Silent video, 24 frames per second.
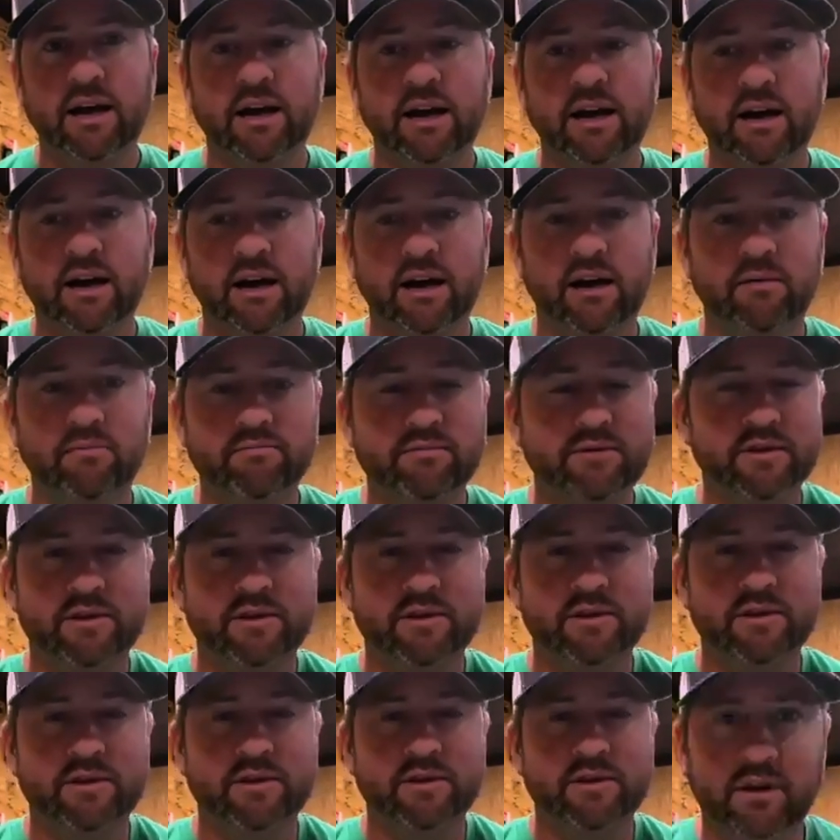Um,
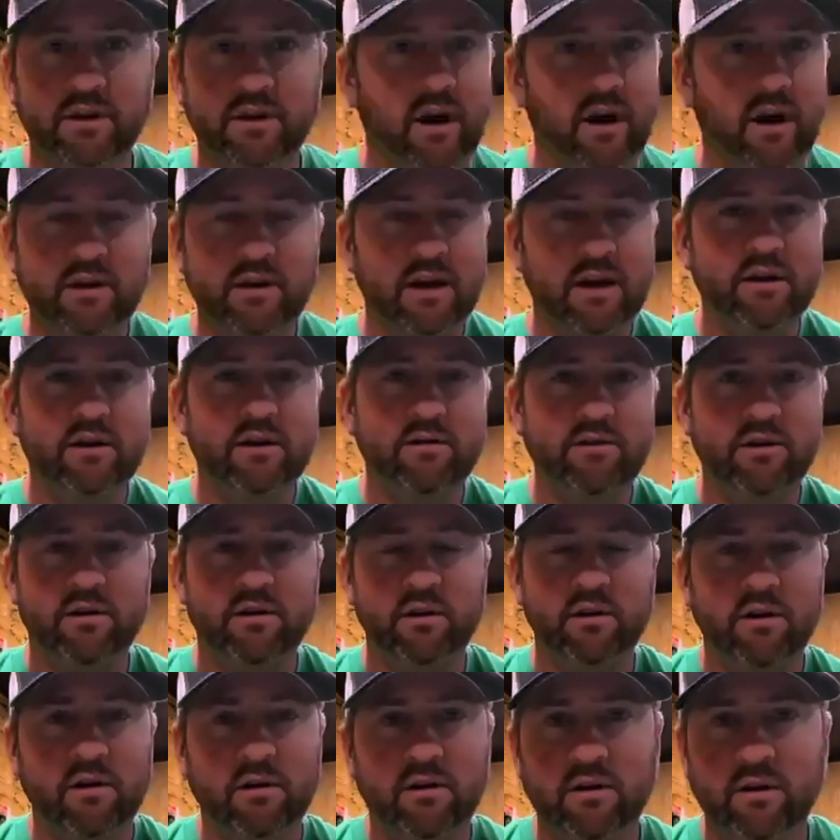just all you got to do, you can
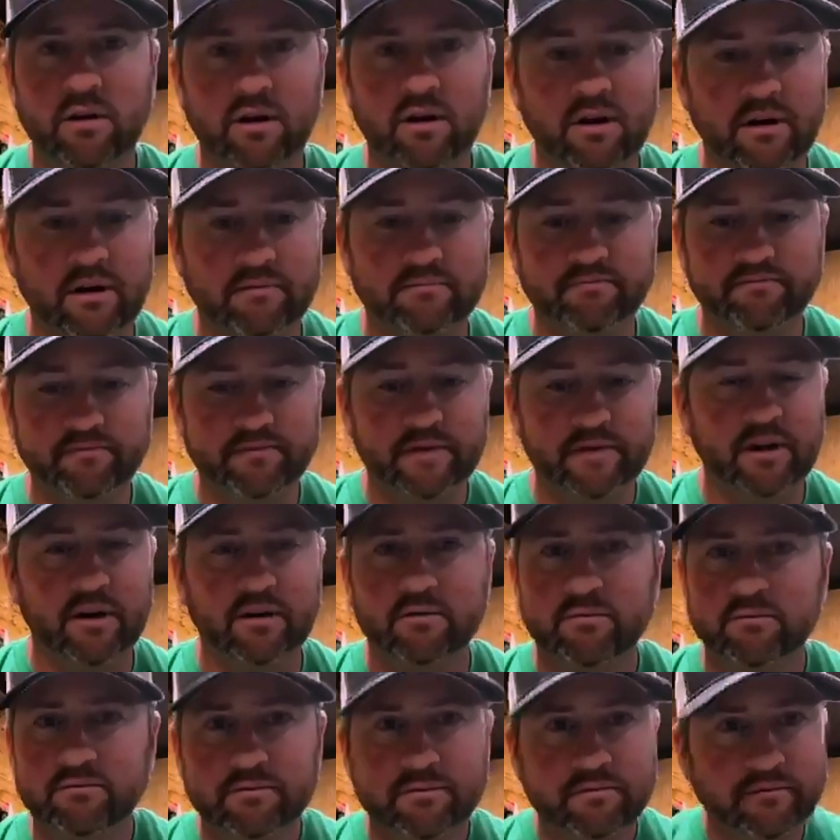go to, um, you
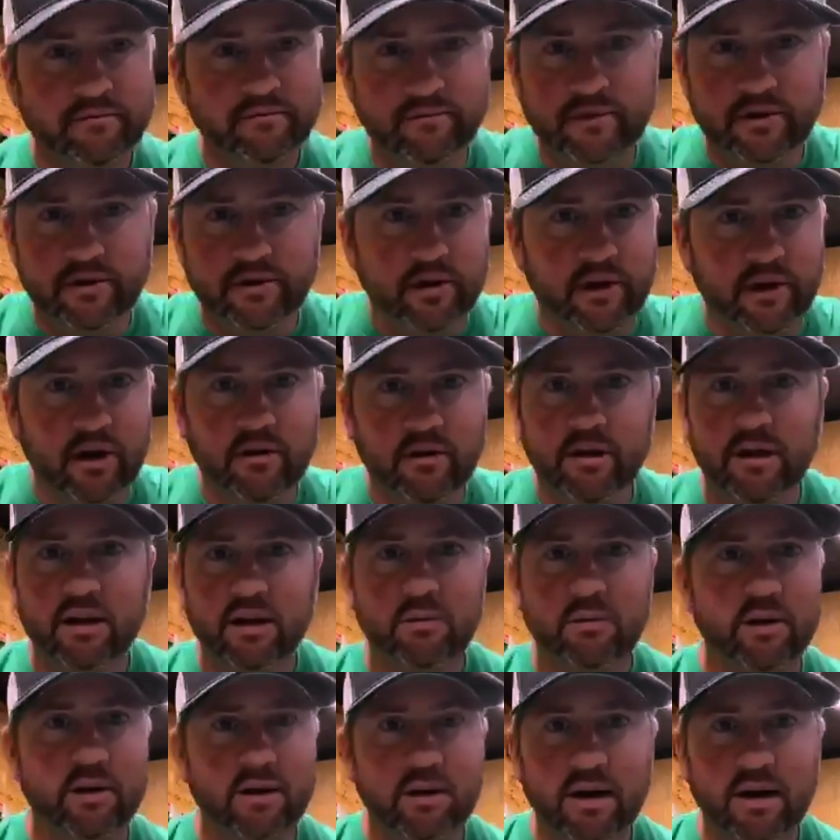know, you can go to
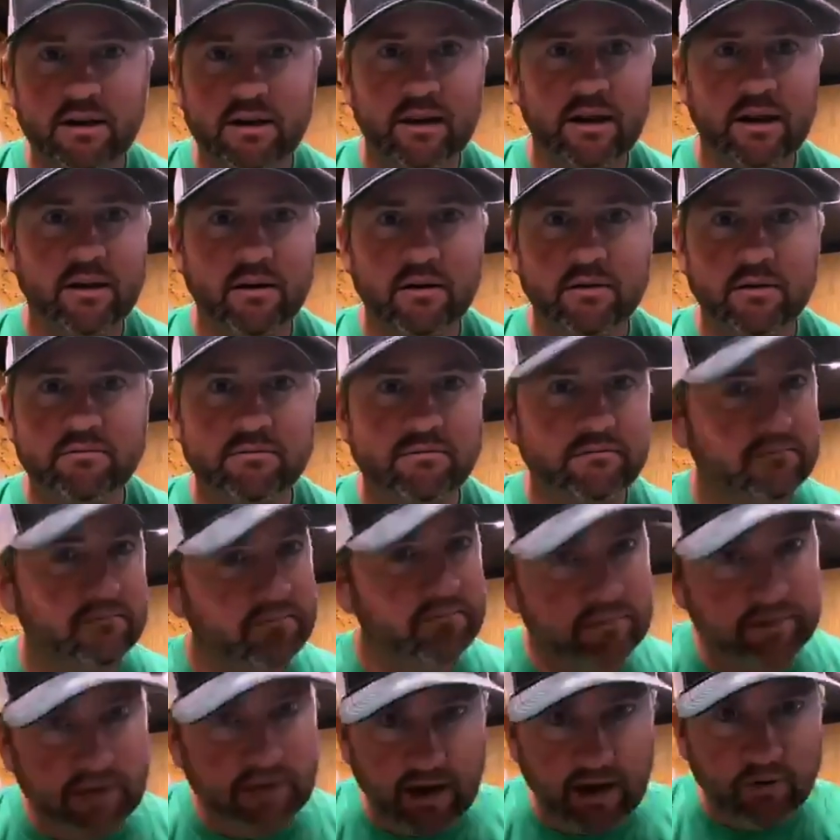any P-Line dealer,
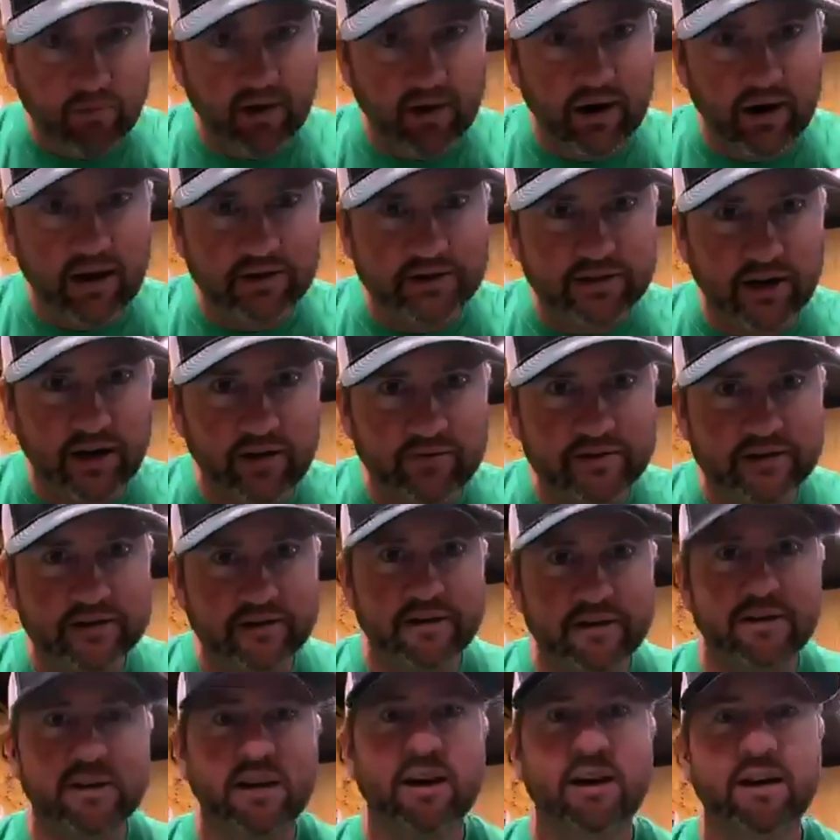Tackle Warehouse,
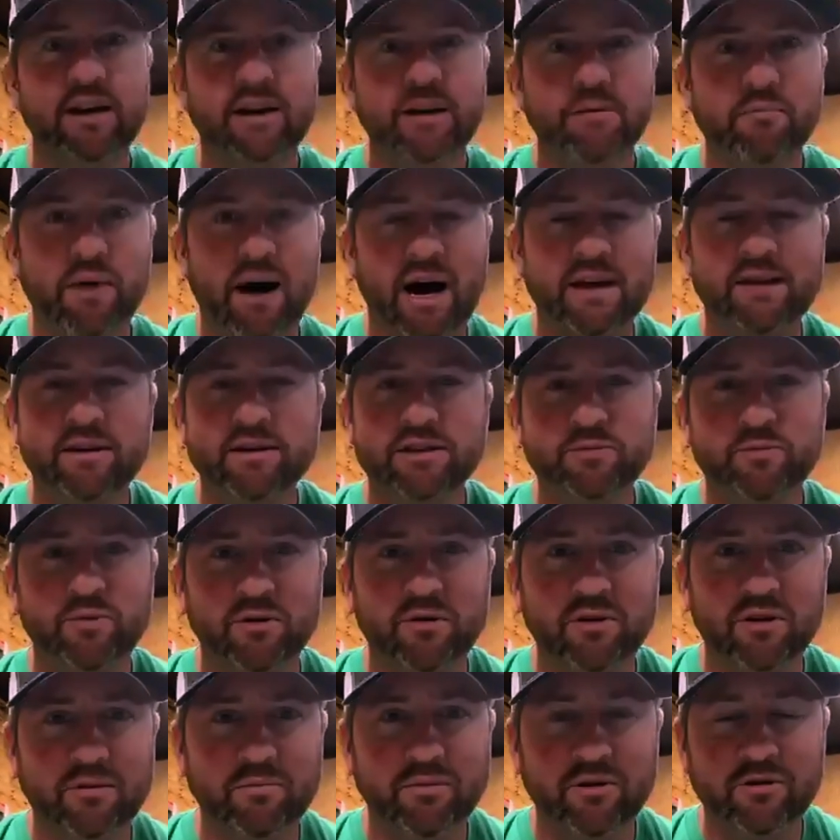obviously, buy you a
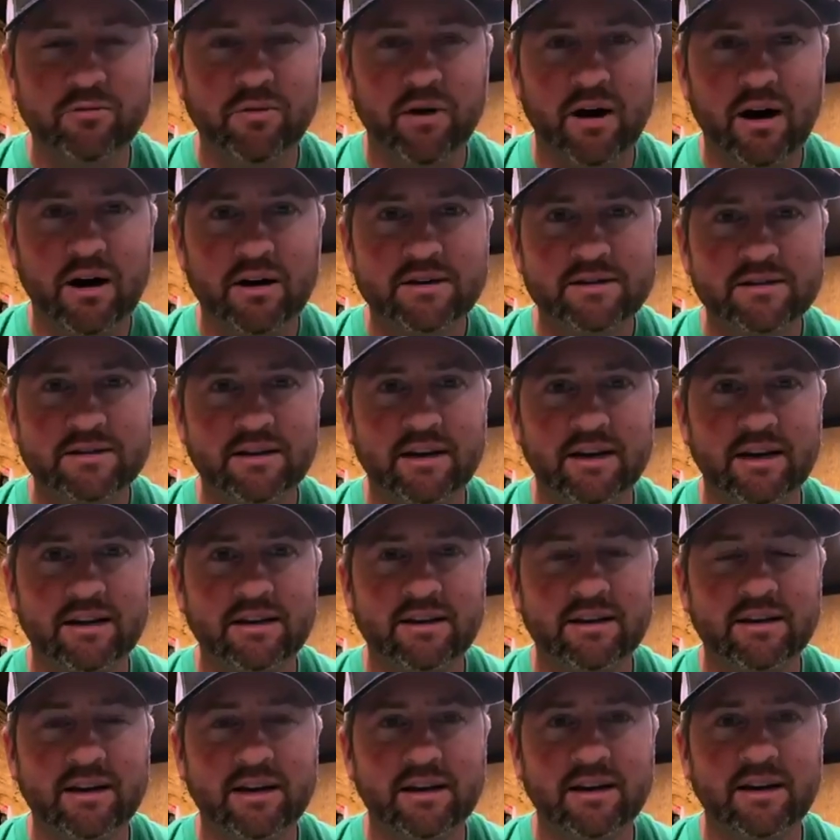spool of the blue box
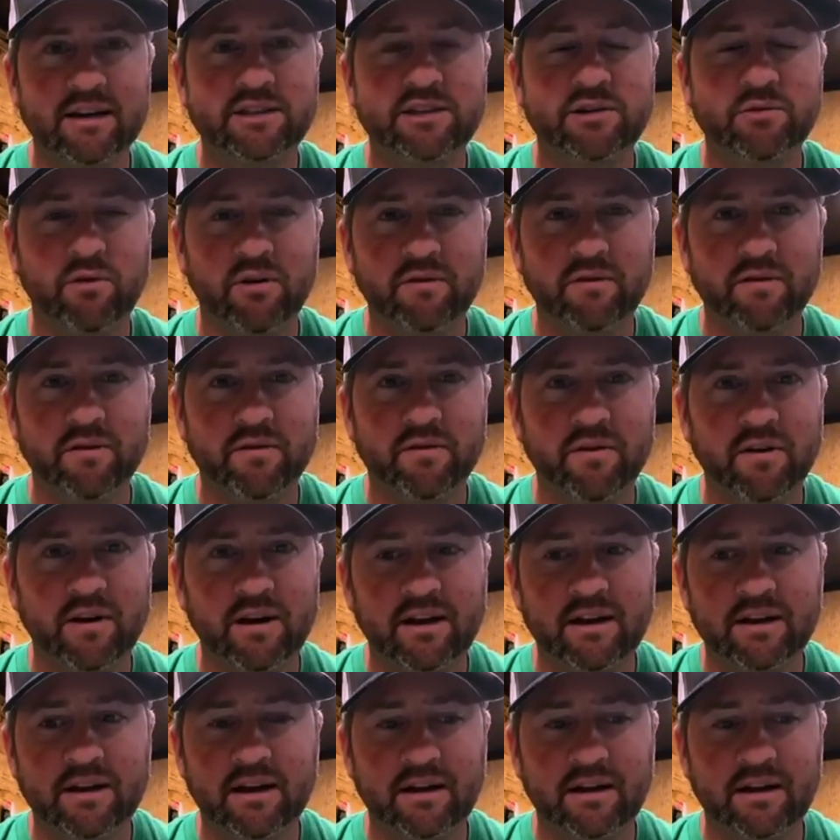and and get you one for free.